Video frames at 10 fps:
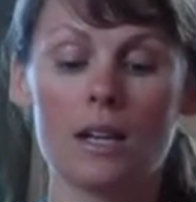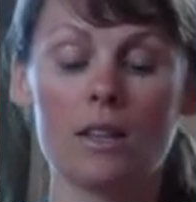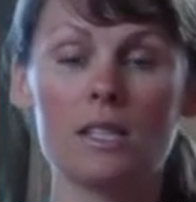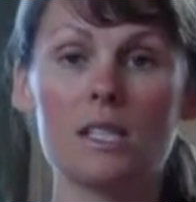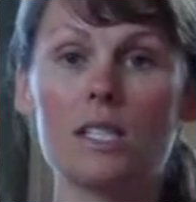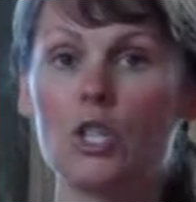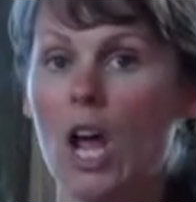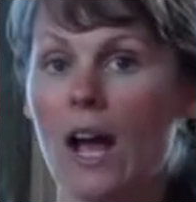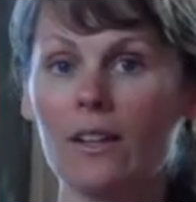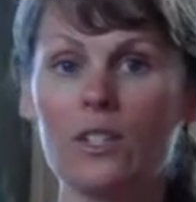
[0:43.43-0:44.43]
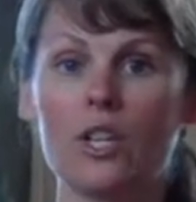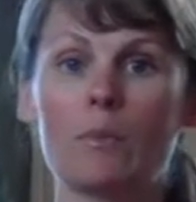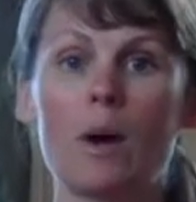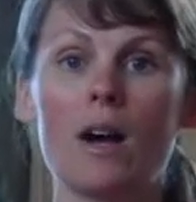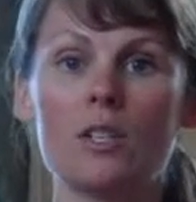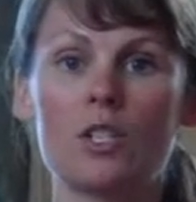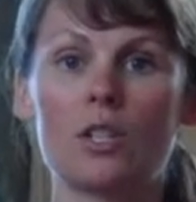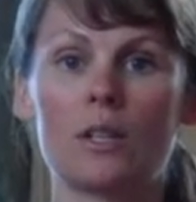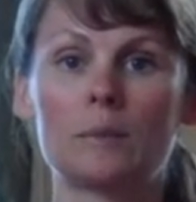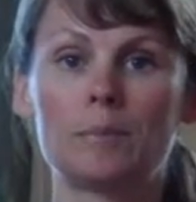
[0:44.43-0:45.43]
Now this is a challenging
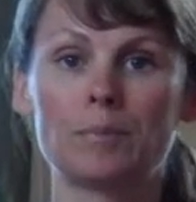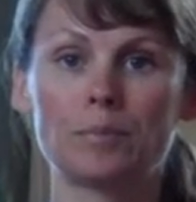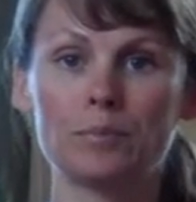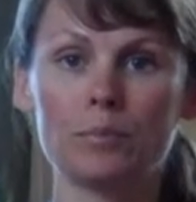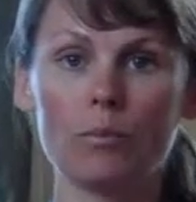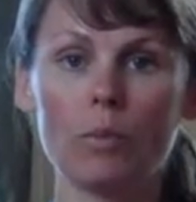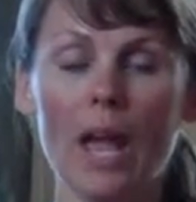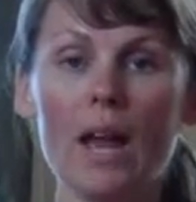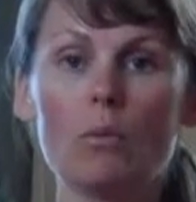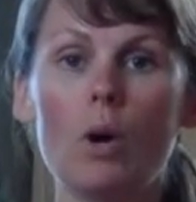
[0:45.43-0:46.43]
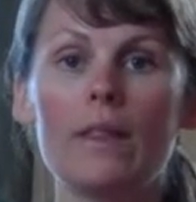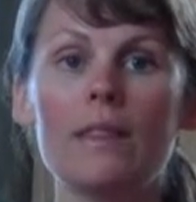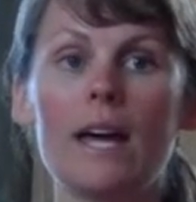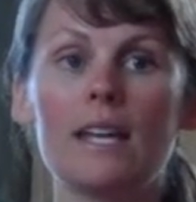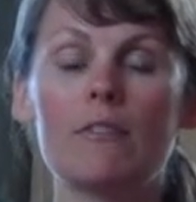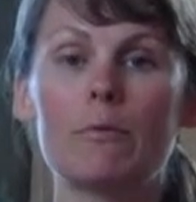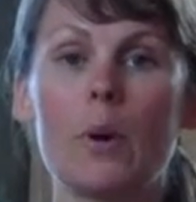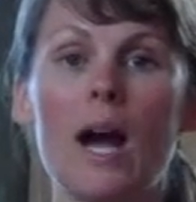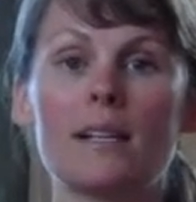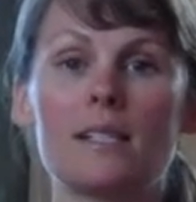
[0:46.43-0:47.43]
posture, and one that, if
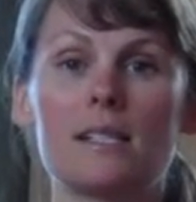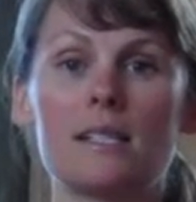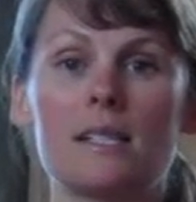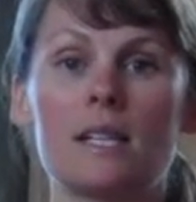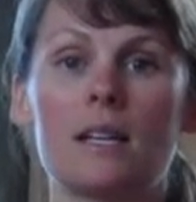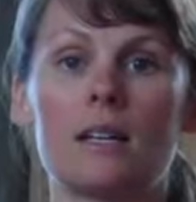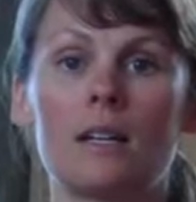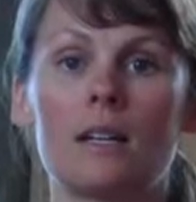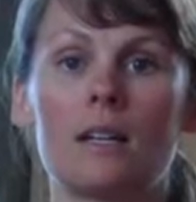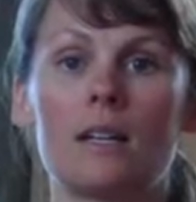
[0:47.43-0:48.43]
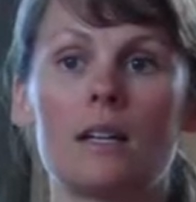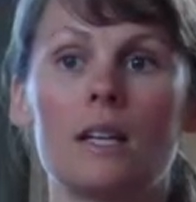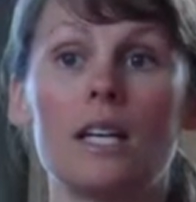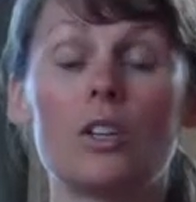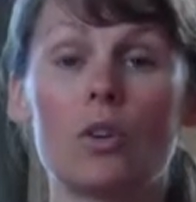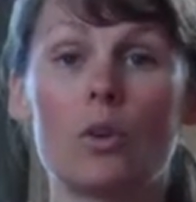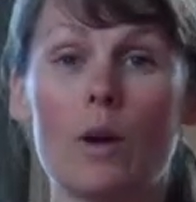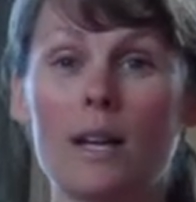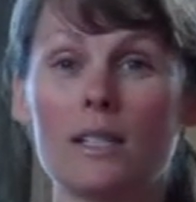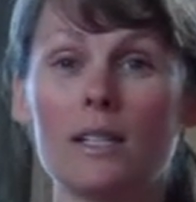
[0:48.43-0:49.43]
practiced
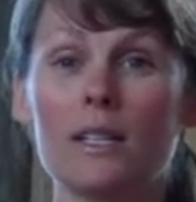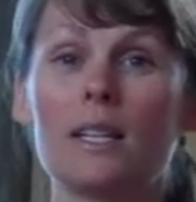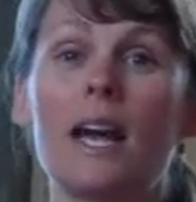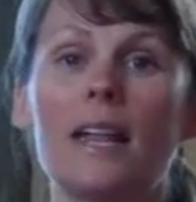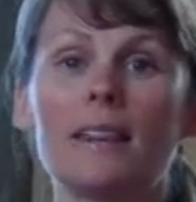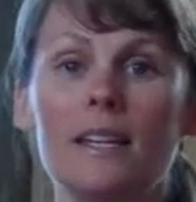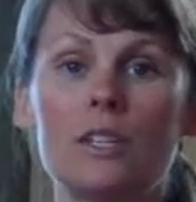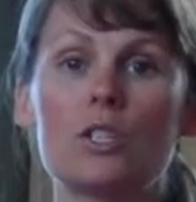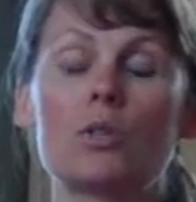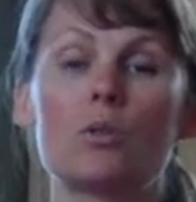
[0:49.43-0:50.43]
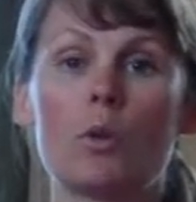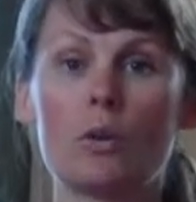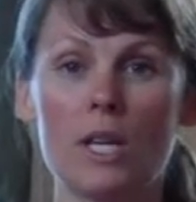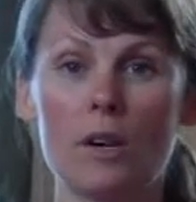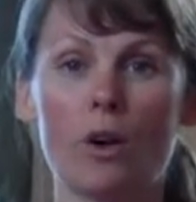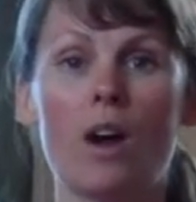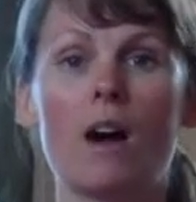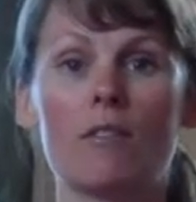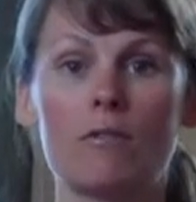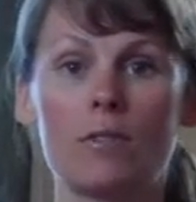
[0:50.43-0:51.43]
incorrectly, can lead to rotator
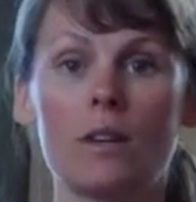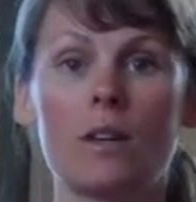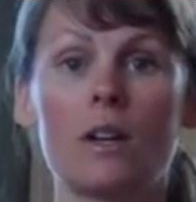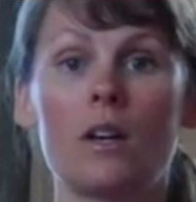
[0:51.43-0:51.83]
cuff